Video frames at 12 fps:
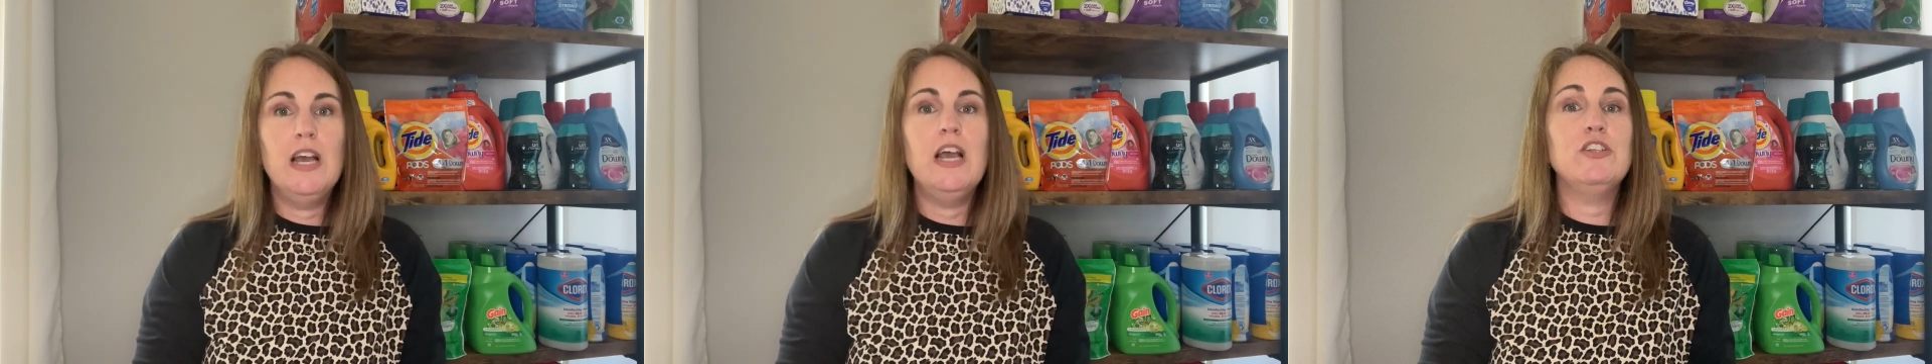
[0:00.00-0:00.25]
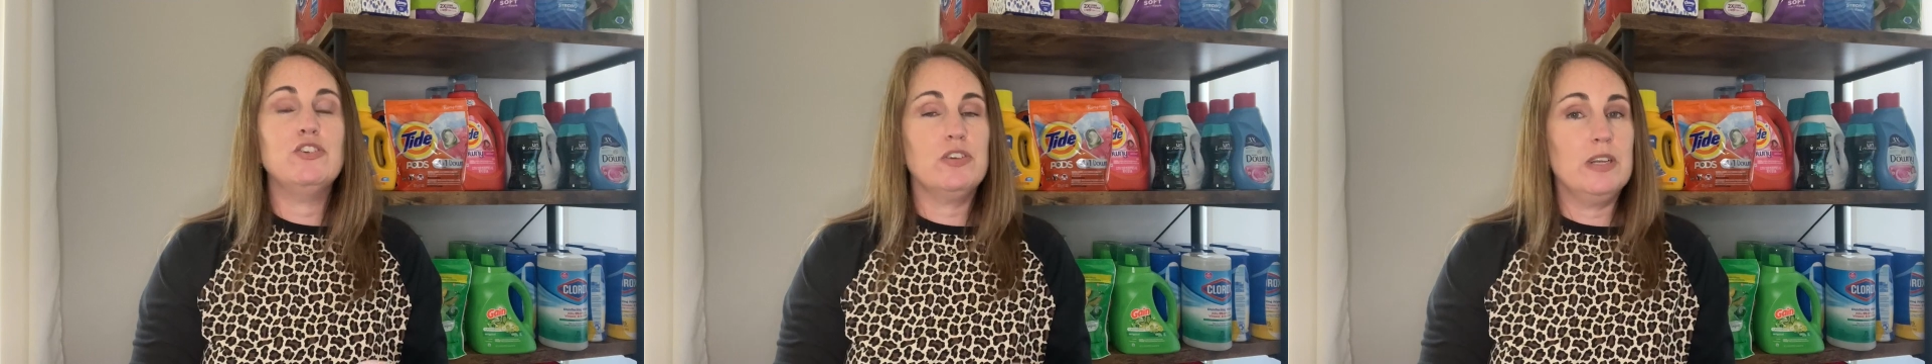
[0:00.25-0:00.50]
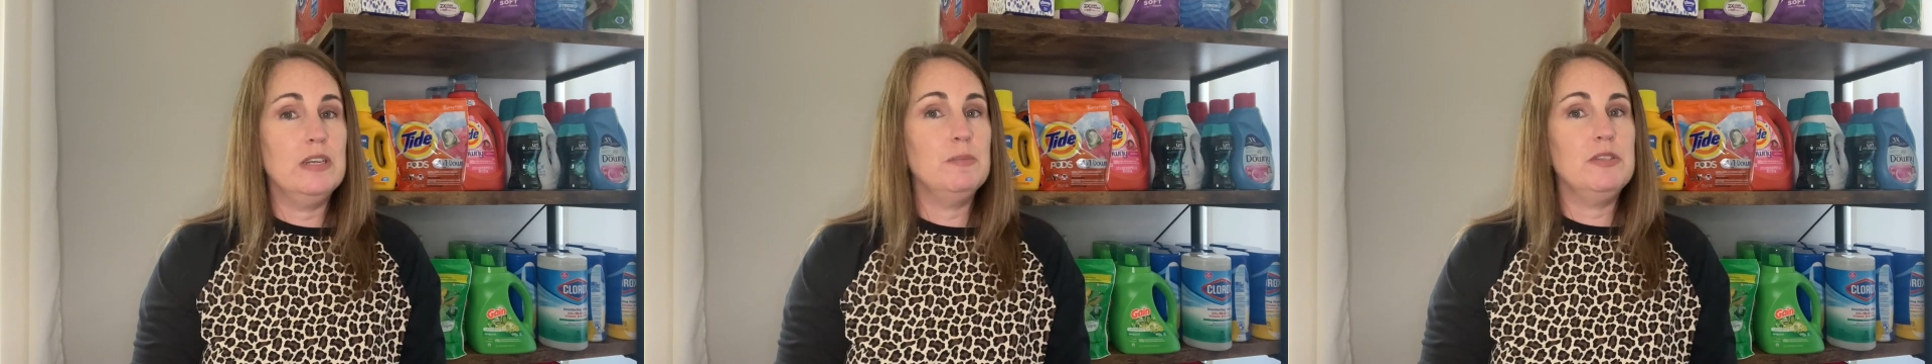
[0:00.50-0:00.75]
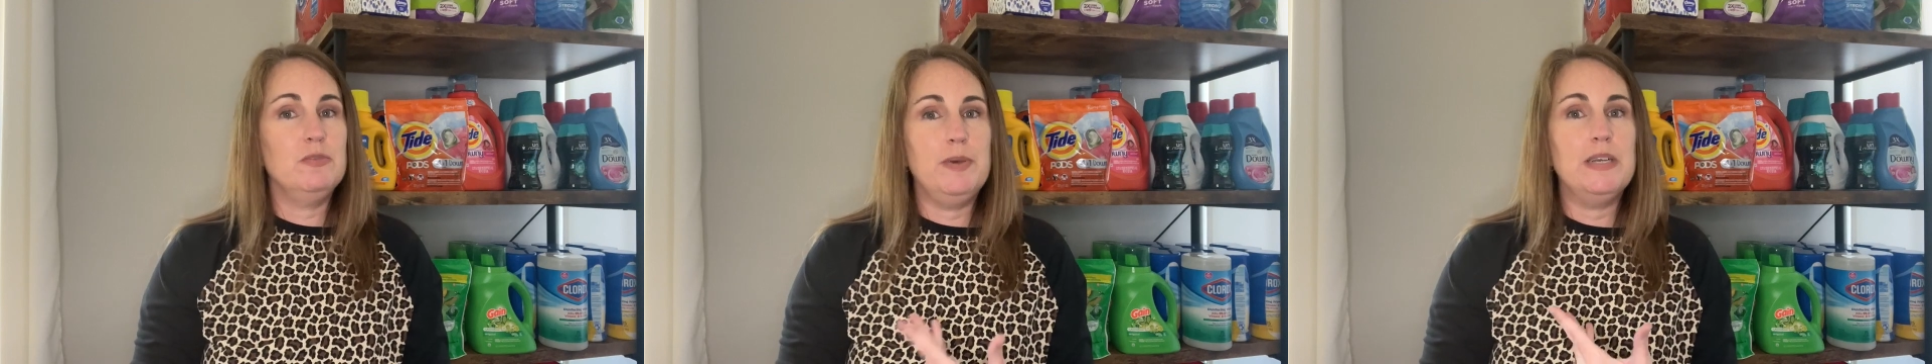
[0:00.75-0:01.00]
and you're going to
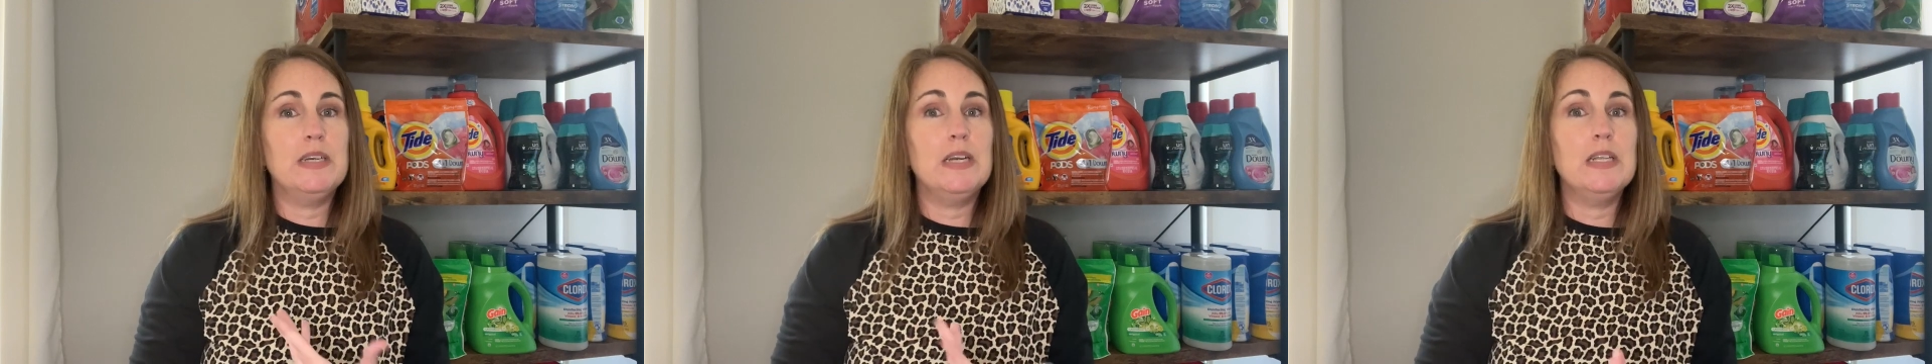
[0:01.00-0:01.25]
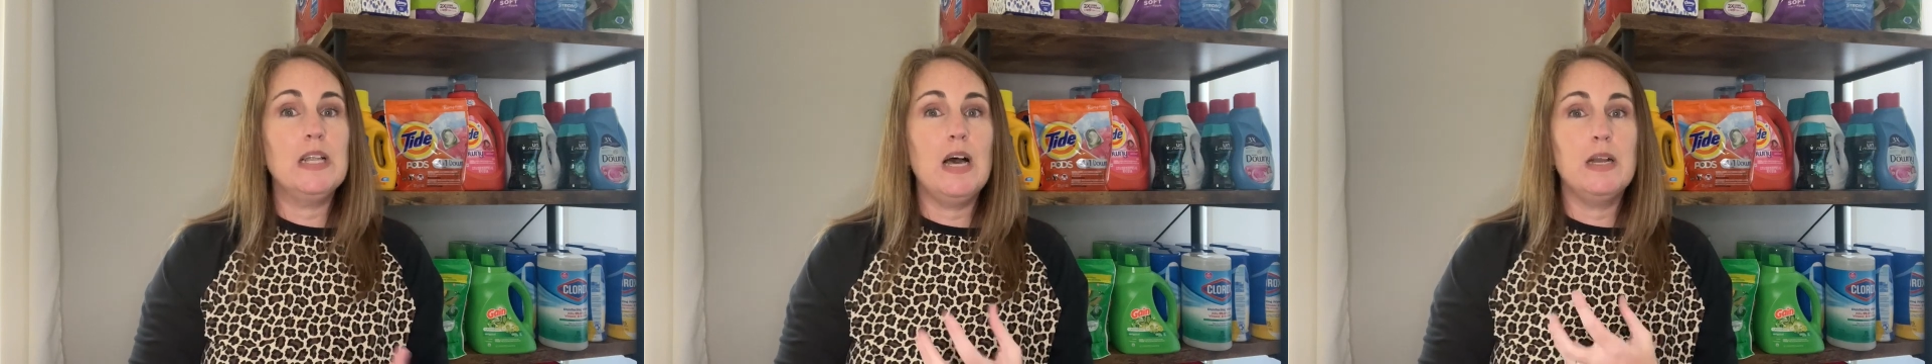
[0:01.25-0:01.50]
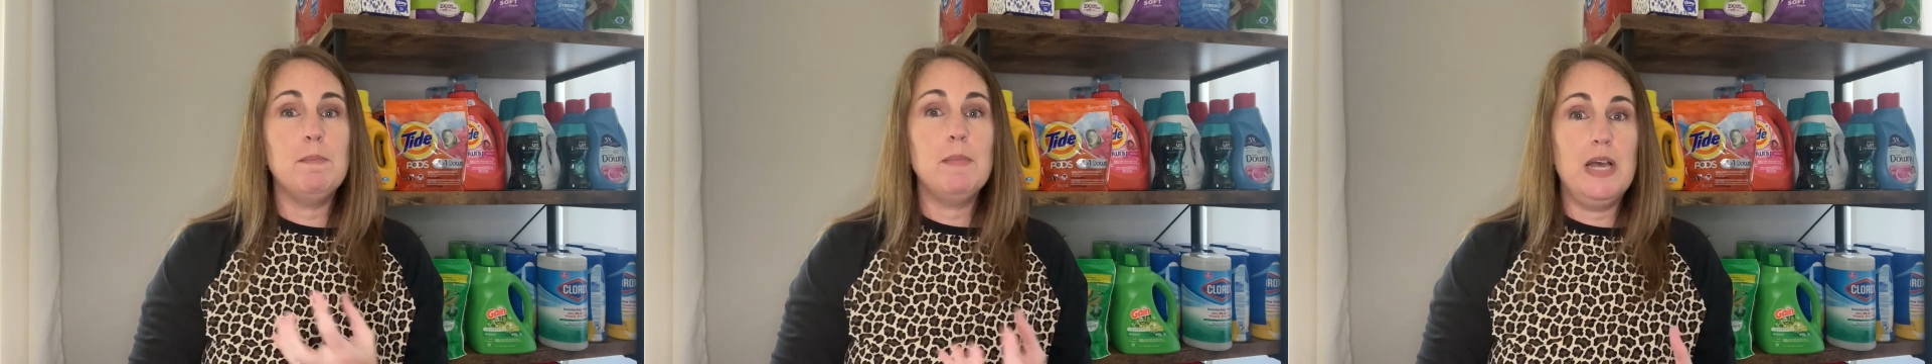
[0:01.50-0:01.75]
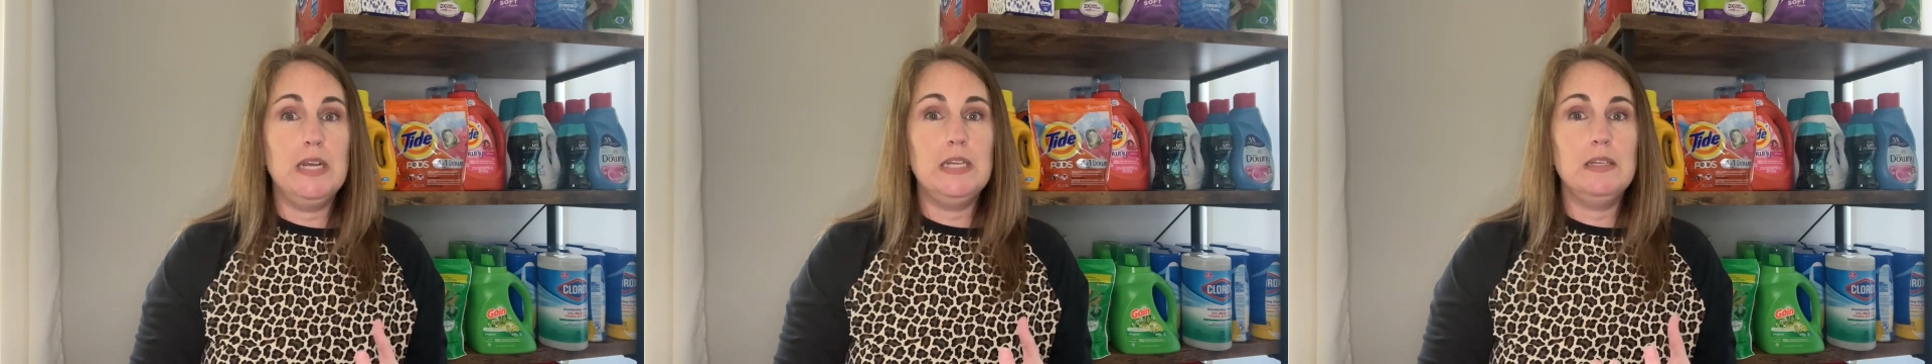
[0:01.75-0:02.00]
be spending a lot of
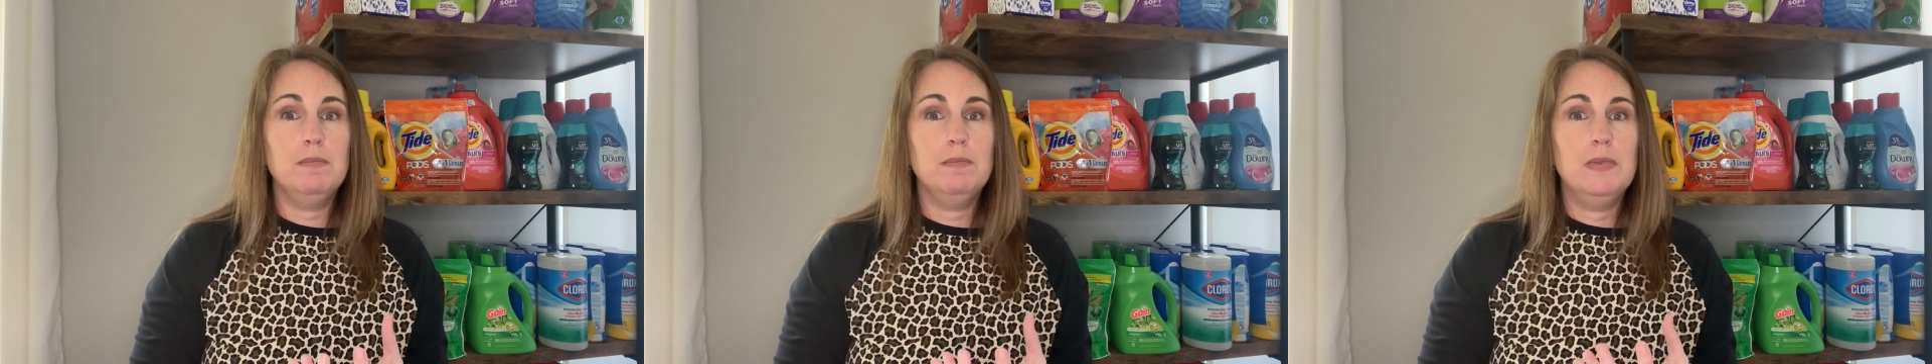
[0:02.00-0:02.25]
money.